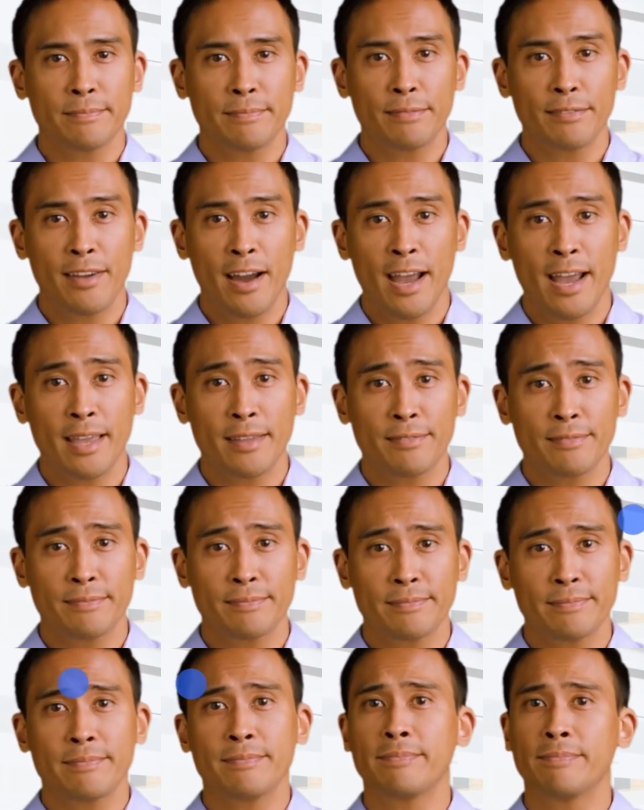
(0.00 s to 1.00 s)
5.
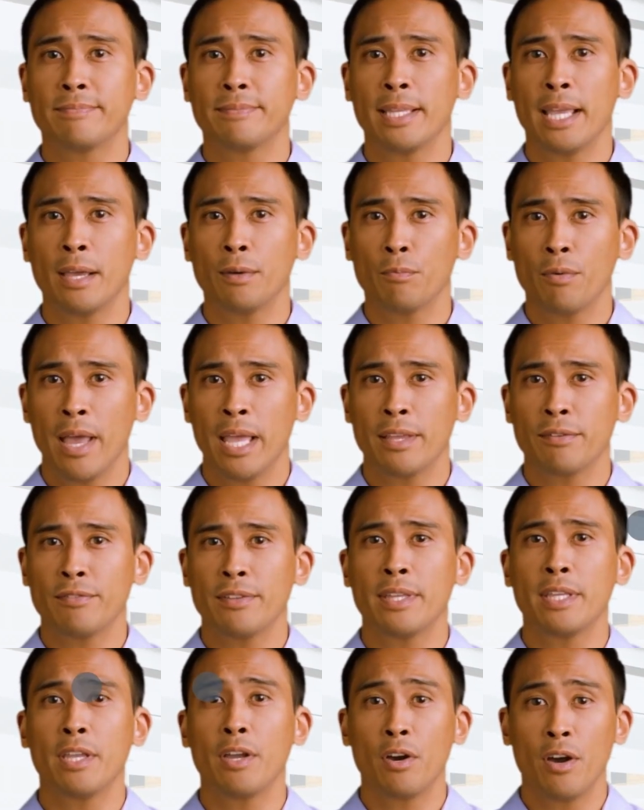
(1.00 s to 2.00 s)
Get ready
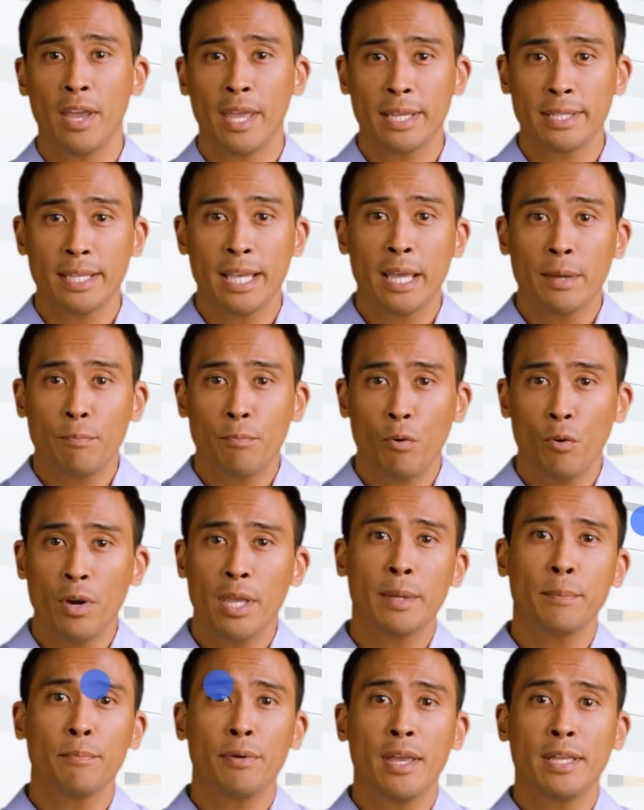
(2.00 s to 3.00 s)
for the client
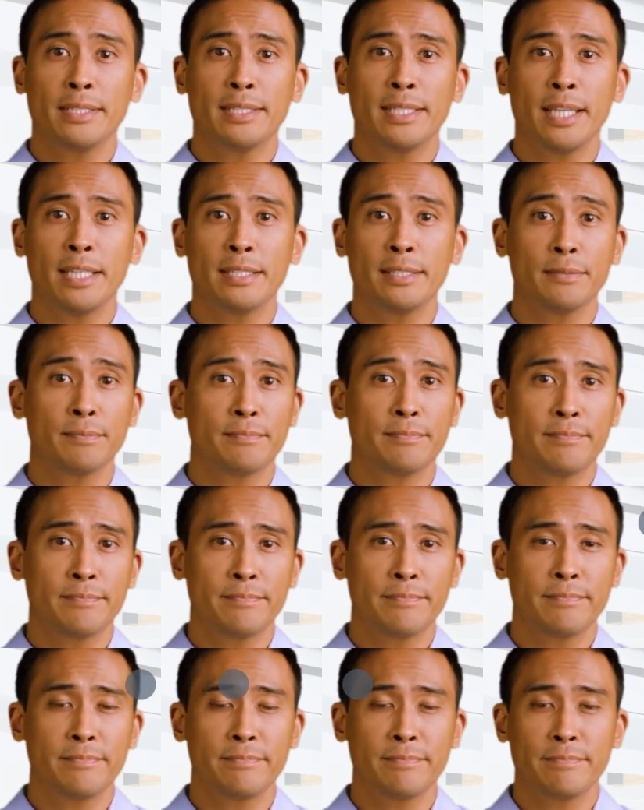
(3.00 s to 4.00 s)
onboarding process.
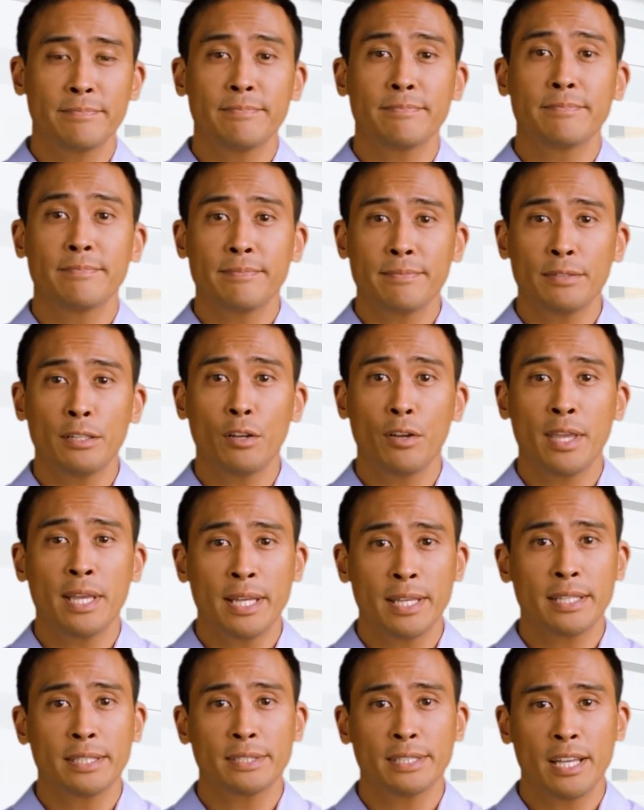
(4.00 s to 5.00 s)
During
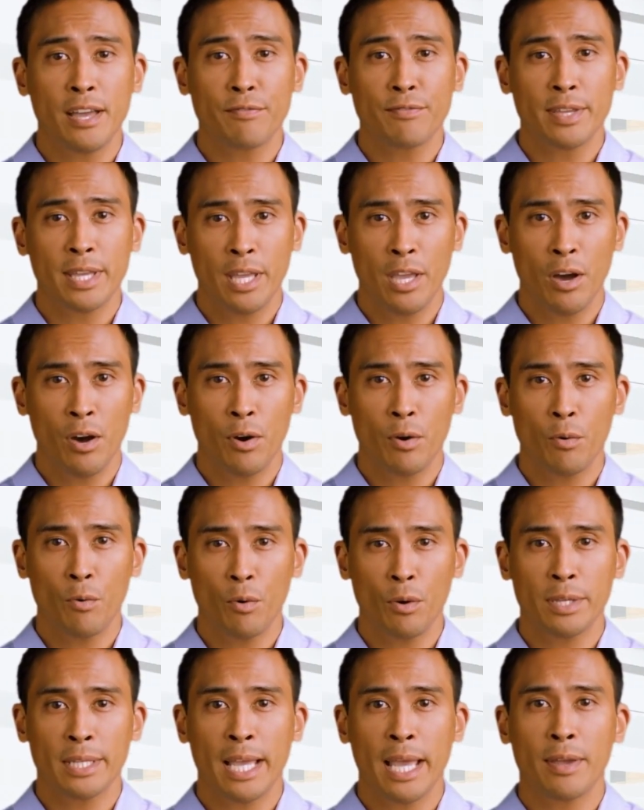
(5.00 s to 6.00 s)
the discovery call
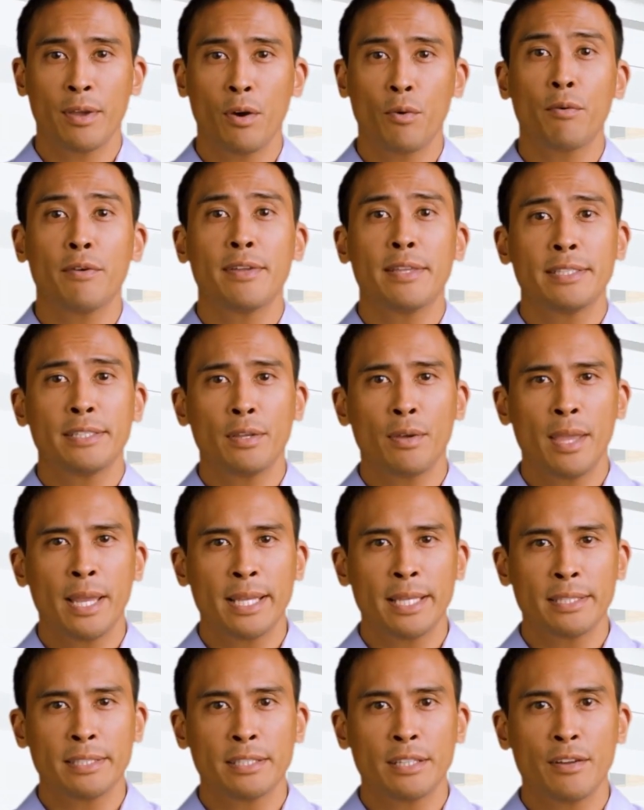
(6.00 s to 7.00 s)
or demo with the
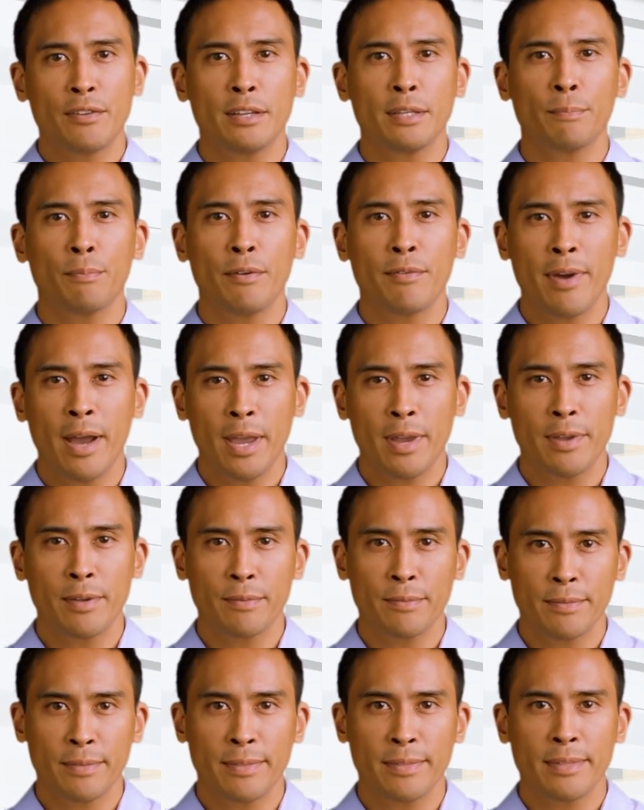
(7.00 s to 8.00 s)
selected service provider,
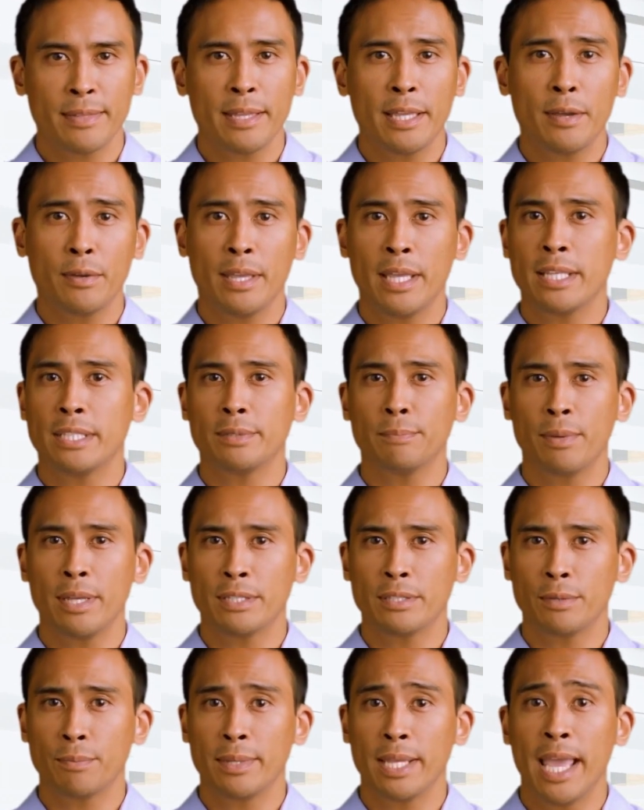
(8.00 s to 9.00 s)
you can
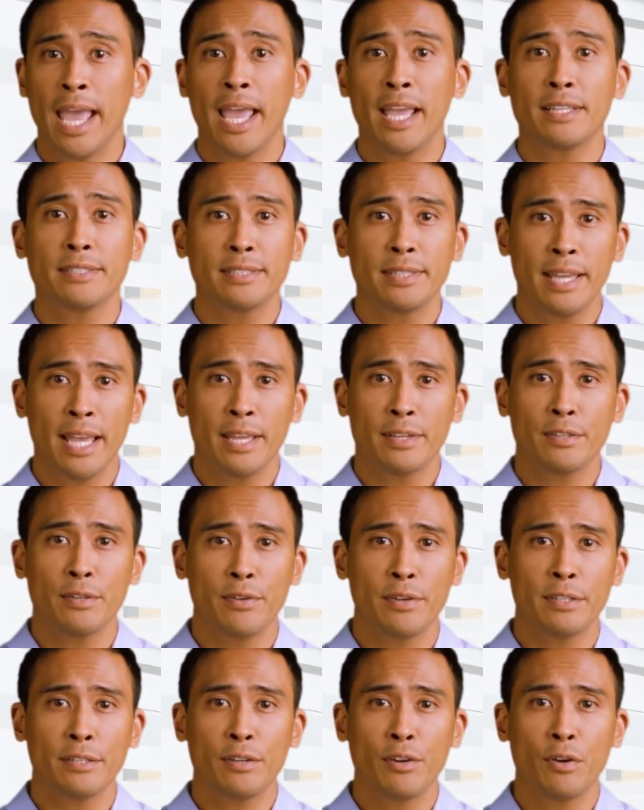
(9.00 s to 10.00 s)
expect to be asked about
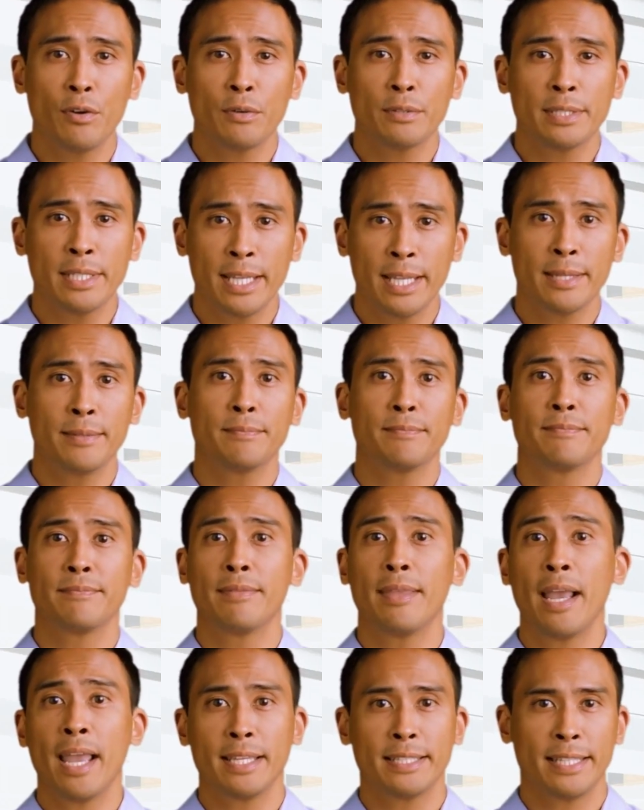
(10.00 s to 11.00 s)
your internal team,
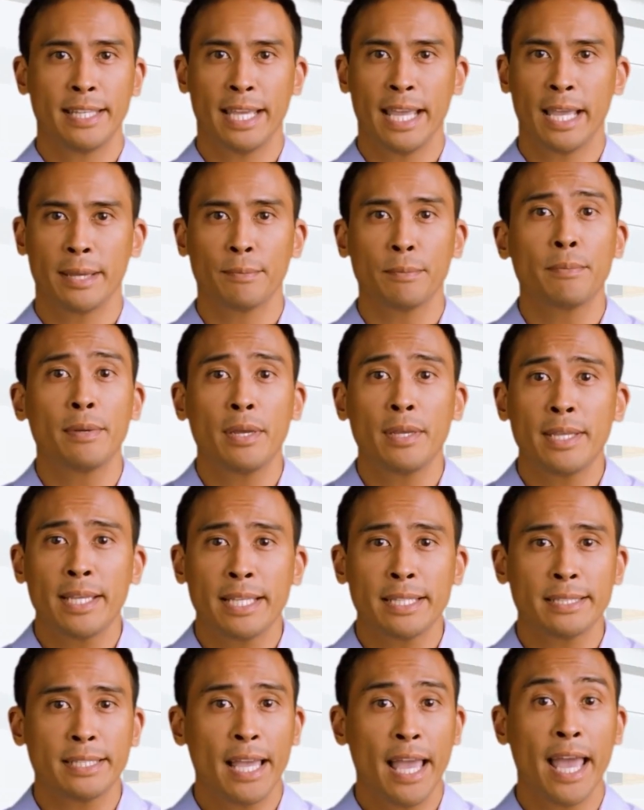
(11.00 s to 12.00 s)
IT
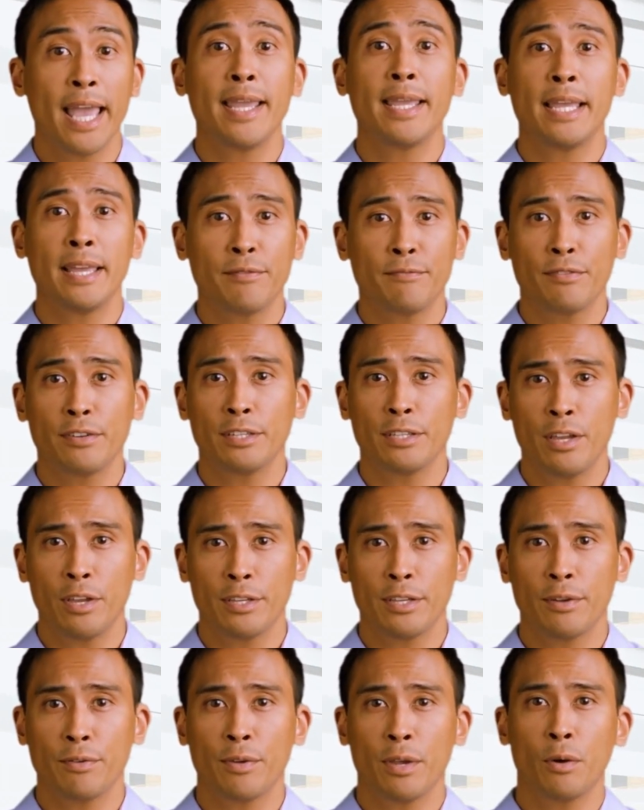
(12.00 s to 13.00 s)
capabilities, and
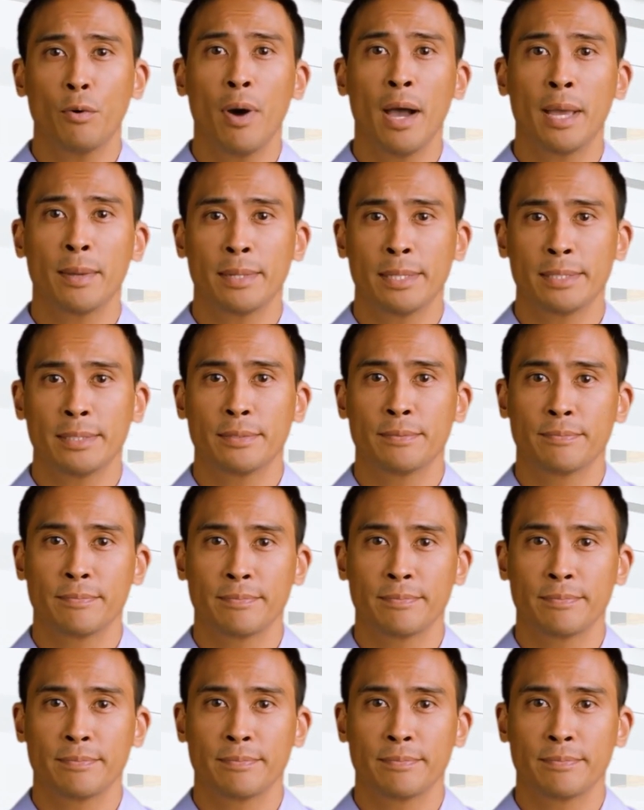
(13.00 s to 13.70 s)
infrastructure requirements.